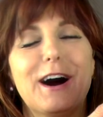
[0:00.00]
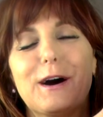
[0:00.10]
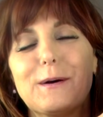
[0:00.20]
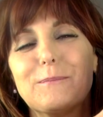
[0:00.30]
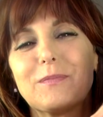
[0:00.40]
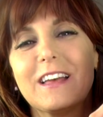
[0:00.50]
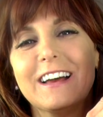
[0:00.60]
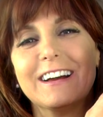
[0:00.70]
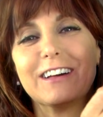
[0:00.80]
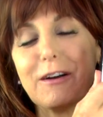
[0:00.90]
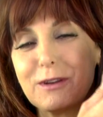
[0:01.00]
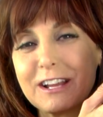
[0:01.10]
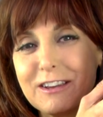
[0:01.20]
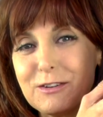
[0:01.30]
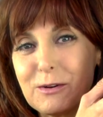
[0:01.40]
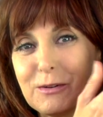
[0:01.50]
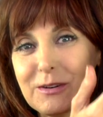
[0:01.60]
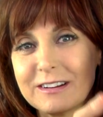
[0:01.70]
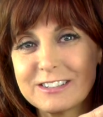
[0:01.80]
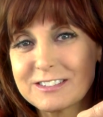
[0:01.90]
I want to give
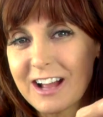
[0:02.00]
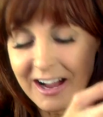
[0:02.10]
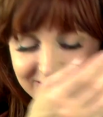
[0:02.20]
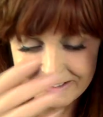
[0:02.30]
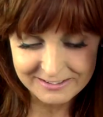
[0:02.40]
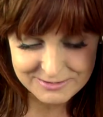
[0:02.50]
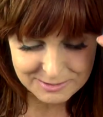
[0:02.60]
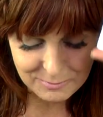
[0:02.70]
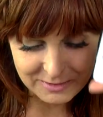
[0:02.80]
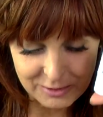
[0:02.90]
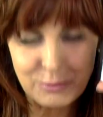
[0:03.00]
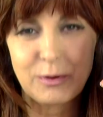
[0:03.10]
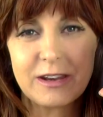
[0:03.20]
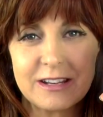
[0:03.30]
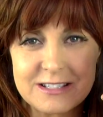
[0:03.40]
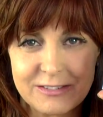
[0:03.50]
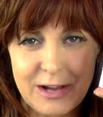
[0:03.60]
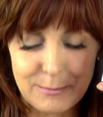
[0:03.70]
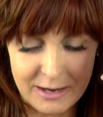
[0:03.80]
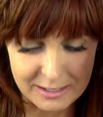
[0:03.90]
you just a highlight of some of the ingredients. I've
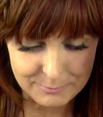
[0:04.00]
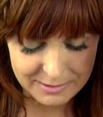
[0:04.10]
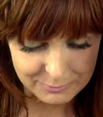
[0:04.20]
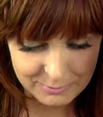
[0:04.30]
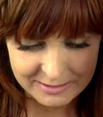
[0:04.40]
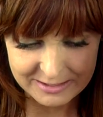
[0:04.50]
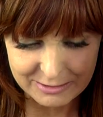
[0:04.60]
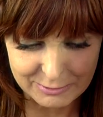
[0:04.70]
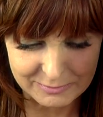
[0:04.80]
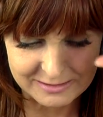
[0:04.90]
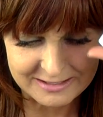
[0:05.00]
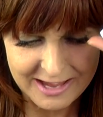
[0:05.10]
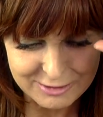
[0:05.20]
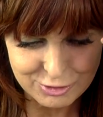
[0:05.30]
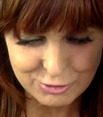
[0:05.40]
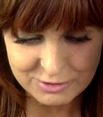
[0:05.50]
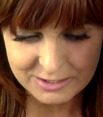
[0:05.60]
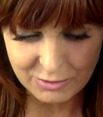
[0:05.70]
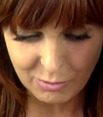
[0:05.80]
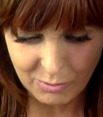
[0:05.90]
got my iPad right here. Castor
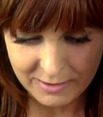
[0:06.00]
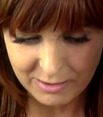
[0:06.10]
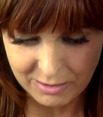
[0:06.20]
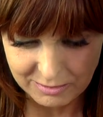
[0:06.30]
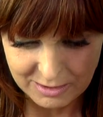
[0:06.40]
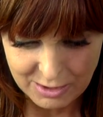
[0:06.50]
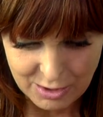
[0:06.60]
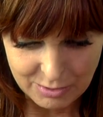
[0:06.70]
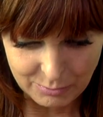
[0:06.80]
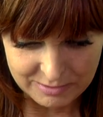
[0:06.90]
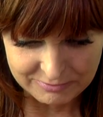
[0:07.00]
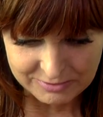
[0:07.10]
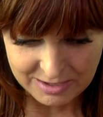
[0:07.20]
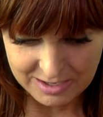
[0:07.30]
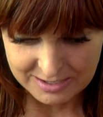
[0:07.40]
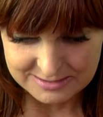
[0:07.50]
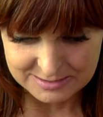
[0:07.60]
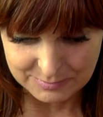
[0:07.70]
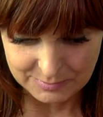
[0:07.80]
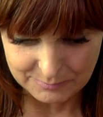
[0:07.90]
seed oil. We've got
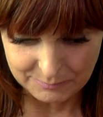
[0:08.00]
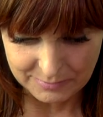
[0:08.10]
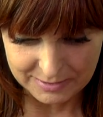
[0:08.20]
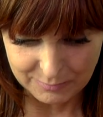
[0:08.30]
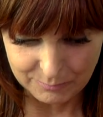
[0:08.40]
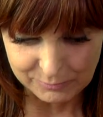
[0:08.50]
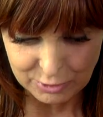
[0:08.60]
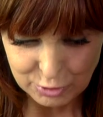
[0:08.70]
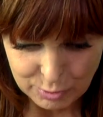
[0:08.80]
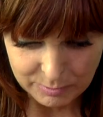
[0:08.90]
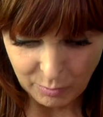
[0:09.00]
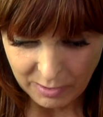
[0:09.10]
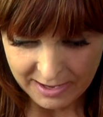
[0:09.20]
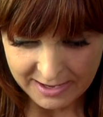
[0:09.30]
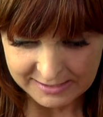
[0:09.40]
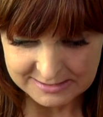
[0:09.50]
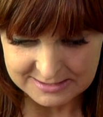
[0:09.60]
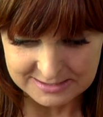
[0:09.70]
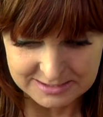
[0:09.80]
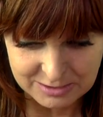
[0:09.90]
some carnauba
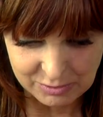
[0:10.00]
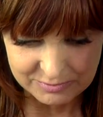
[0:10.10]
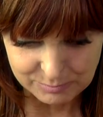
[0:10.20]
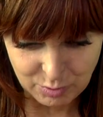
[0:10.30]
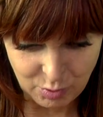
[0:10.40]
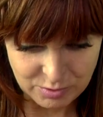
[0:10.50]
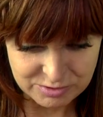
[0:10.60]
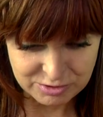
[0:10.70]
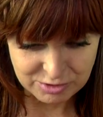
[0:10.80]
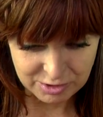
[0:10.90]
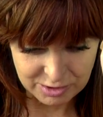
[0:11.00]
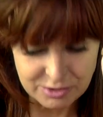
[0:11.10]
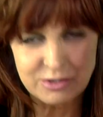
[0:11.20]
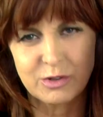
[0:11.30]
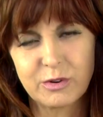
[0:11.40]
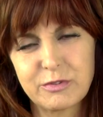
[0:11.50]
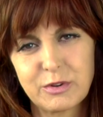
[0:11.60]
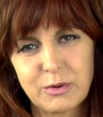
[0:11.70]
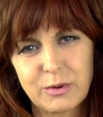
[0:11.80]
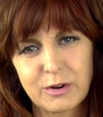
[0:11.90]
wax, some cornstarch. So if
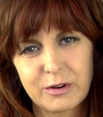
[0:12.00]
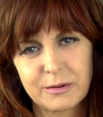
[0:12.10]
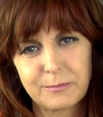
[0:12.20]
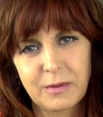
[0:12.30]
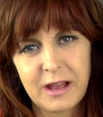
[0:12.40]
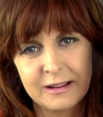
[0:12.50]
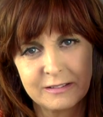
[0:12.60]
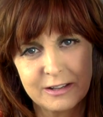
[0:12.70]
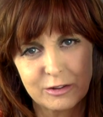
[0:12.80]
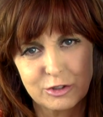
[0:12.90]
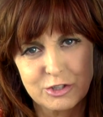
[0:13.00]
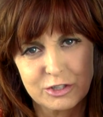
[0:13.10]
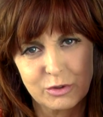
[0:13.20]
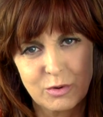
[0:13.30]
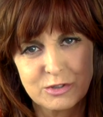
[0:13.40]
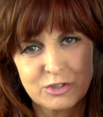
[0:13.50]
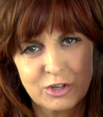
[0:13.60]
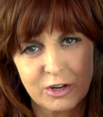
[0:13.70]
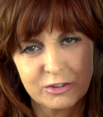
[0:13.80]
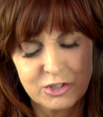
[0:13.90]
you are highly allergic to
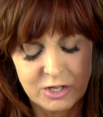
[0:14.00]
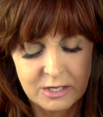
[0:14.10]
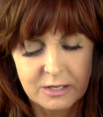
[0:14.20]
cornstarch,